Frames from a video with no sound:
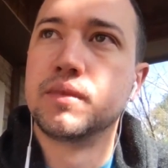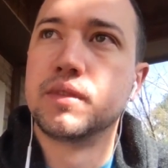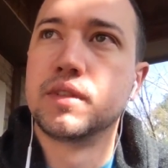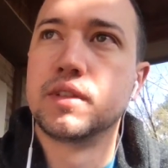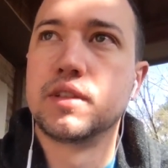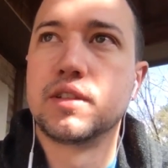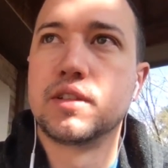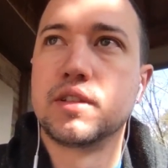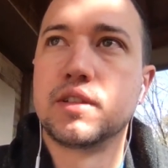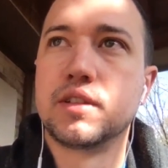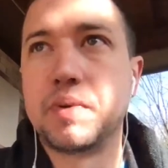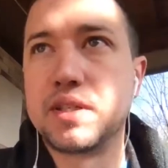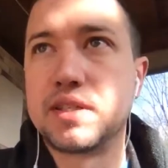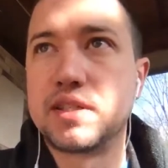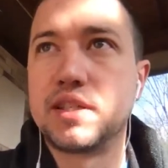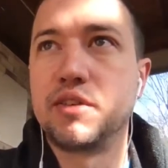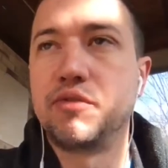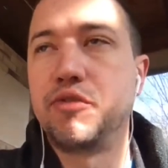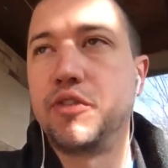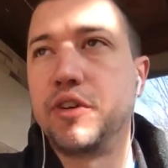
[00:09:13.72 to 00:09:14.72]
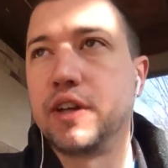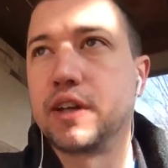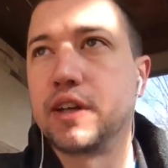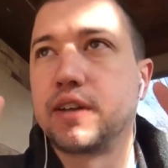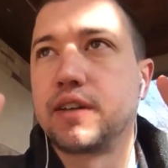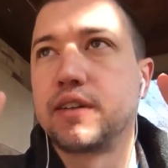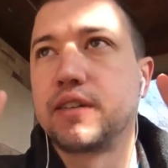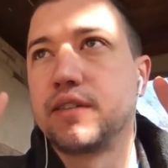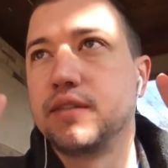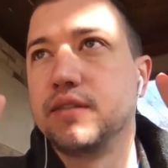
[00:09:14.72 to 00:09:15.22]
specific
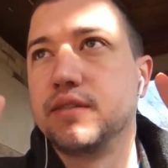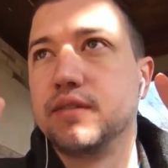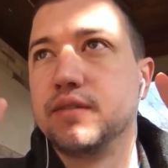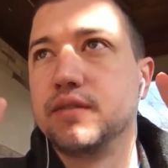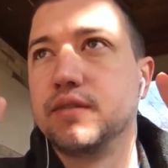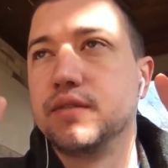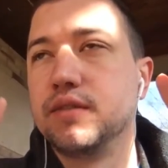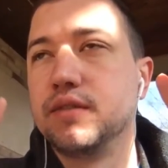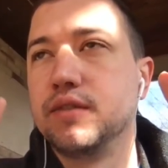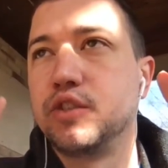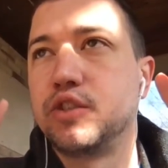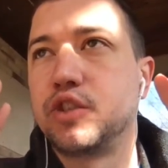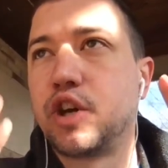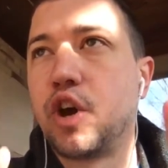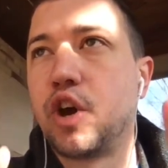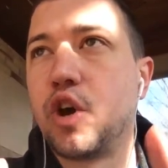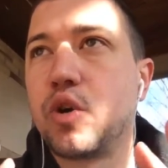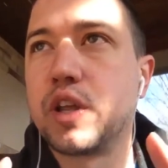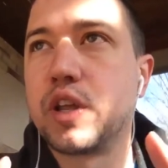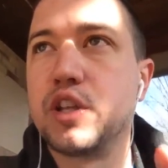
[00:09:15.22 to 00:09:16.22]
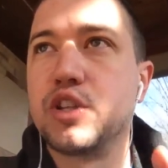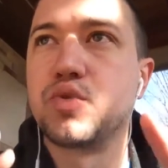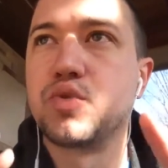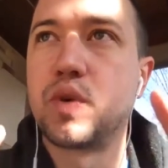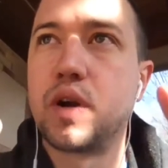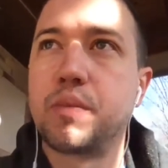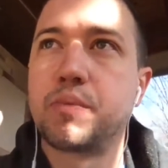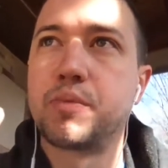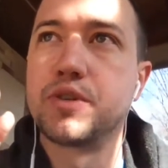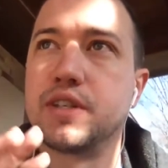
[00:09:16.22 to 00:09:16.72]
tokens
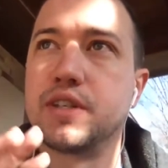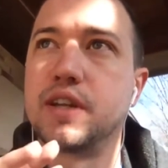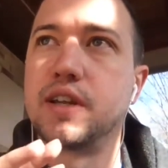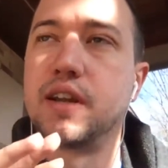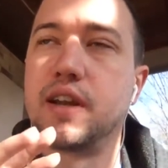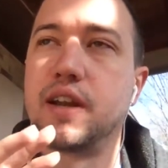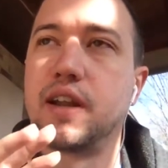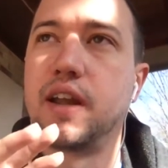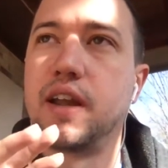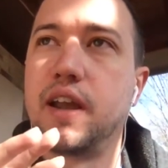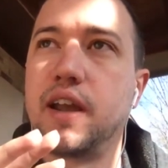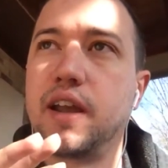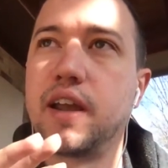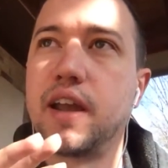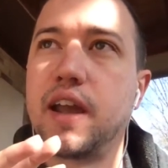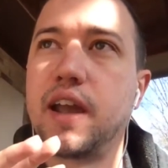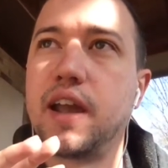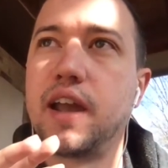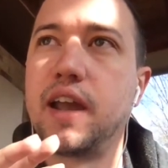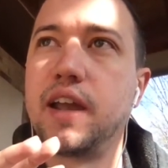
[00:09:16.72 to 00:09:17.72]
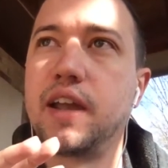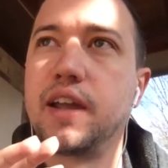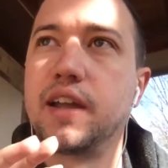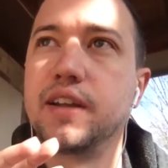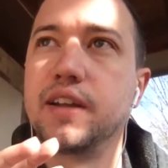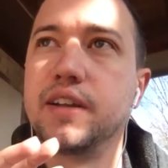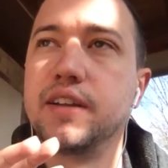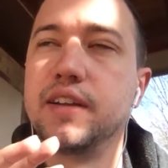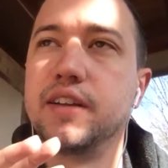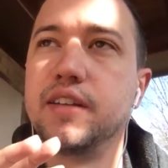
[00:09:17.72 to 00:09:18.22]
represent a
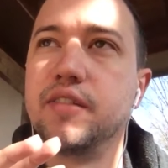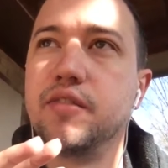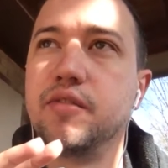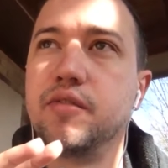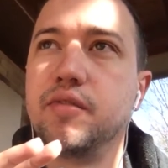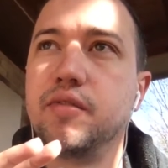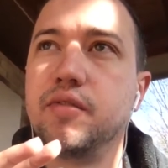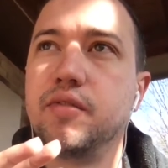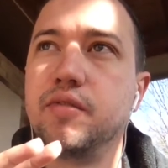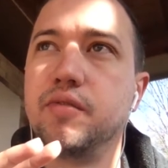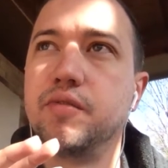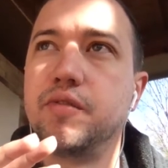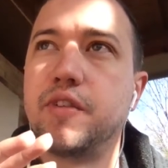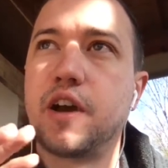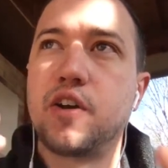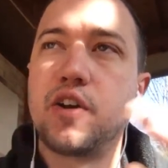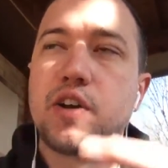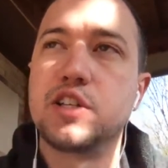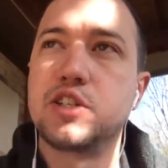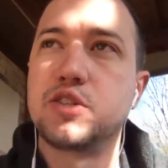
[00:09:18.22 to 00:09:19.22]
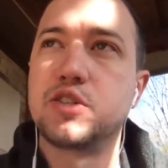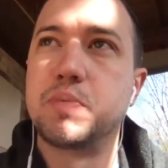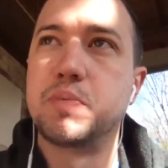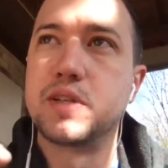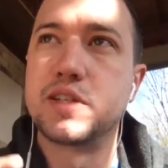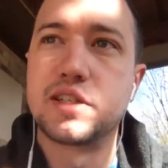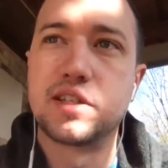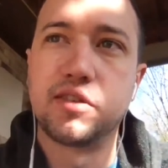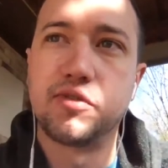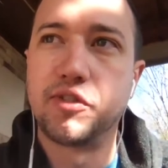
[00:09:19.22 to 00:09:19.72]
very
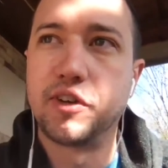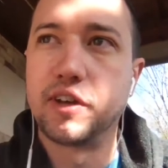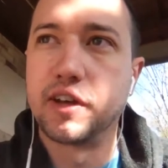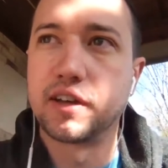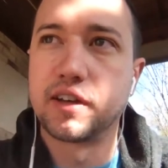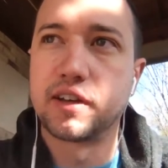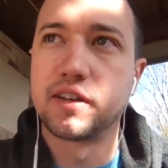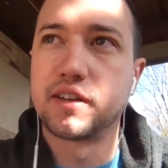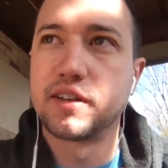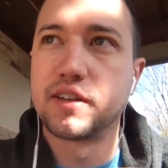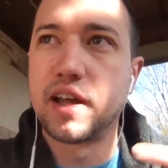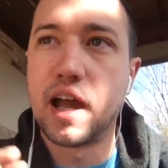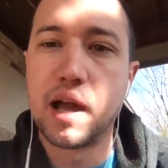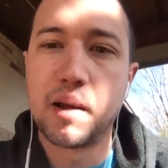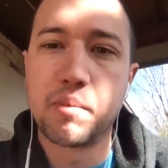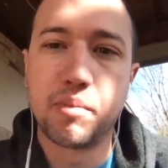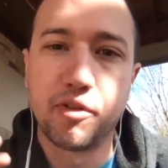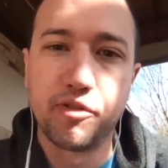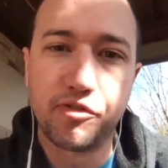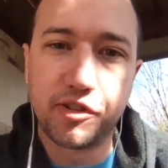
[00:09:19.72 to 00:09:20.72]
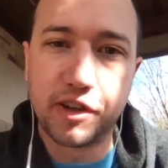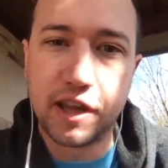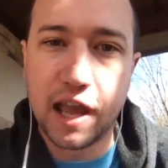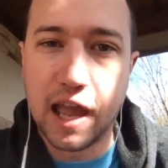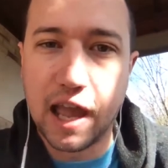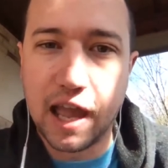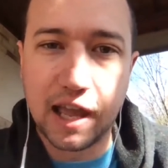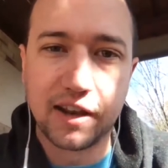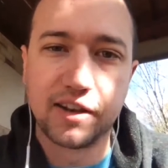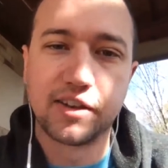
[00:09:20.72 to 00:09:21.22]
specific type of
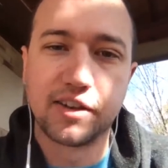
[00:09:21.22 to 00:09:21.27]
cat.